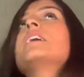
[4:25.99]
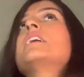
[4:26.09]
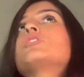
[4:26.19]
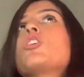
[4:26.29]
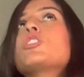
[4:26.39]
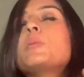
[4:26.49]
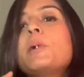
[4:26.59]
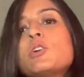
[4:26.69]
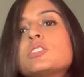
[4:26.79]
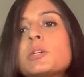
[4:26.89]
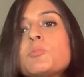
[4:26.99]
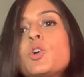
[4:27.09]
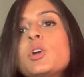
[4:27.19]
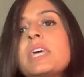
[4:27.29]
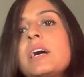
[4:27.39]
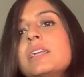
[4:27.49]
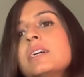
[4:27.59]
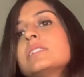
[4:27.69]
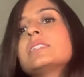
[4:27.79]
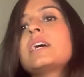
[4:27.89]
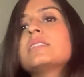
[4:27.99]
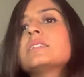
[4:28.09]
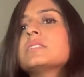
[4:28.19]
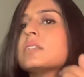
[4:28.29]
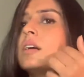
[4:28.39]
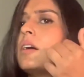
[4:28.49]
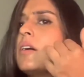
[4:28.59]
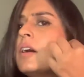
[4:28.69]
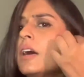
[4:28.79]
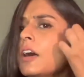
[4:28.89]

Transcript: They talk about some ghotalas, that is a